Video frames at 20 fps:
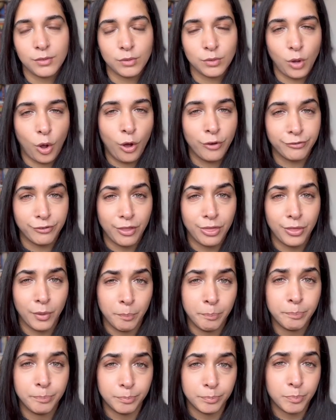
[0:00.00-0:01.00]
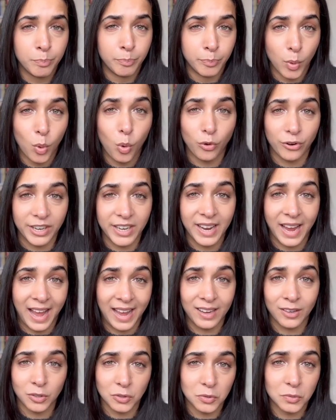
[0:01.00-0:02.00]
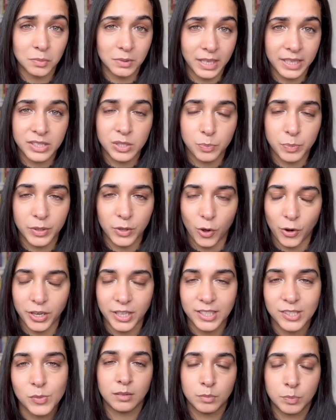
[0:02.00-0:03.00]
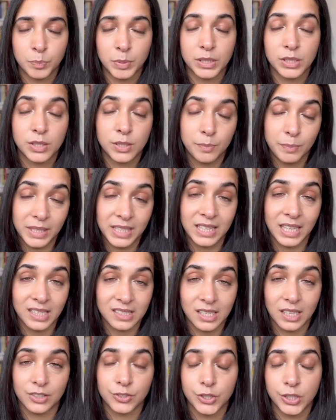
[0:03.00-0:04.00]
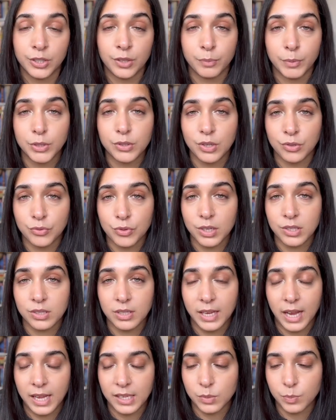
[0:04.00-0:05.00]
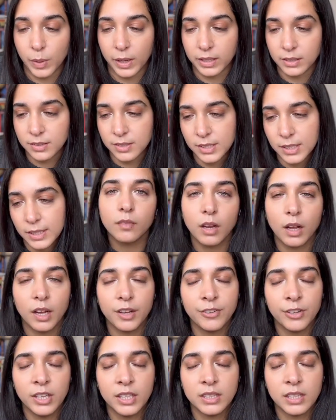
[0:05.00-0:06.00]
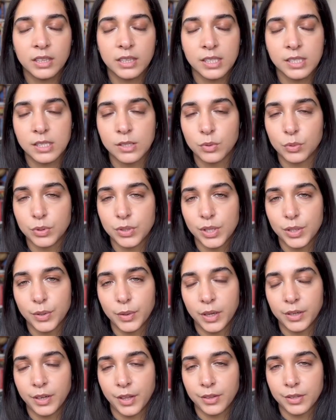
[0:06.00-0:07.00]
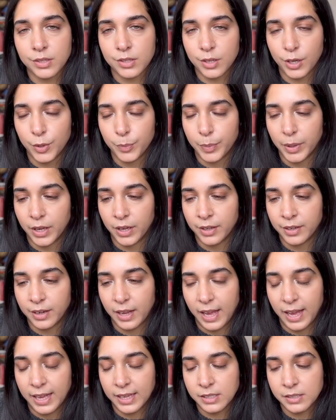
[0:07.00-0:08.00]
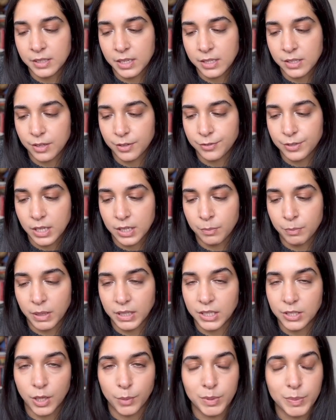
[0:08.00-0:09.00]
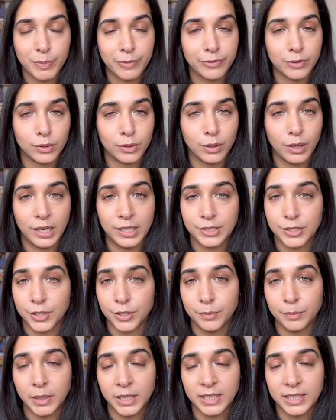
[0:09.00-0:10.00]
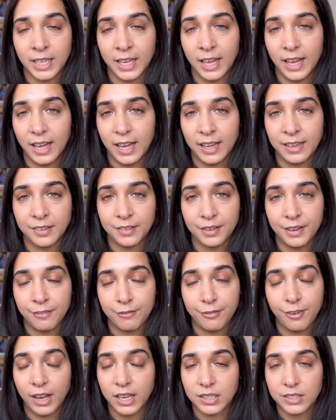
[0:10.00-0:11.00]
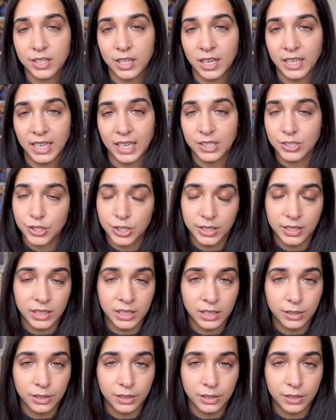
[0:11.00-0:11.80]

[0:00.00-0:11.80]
often the boring angle, let's be honest. But to me, that's actually the most interesting aspect. I've heard that this is also another slow burn, and as I've said many times before, I don't mind that. And in fact, I actually